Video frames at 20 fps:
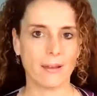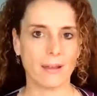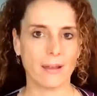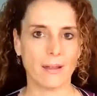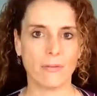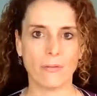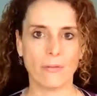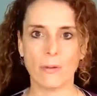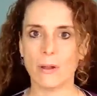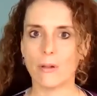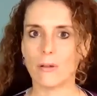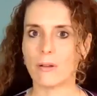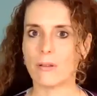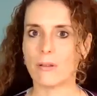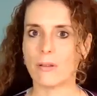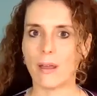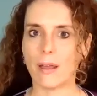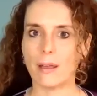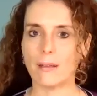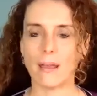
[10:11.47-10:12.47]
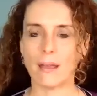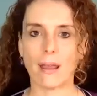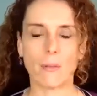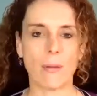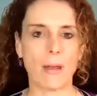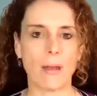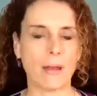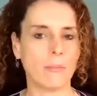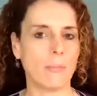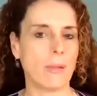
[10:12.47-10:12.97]
If we were to say, take a
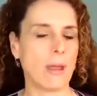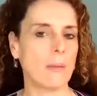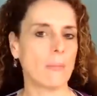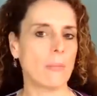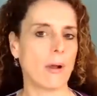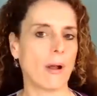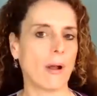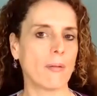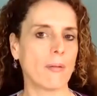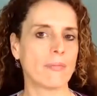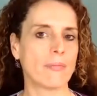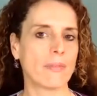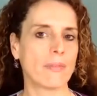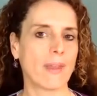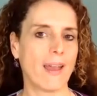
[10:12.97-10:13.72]
pen and paper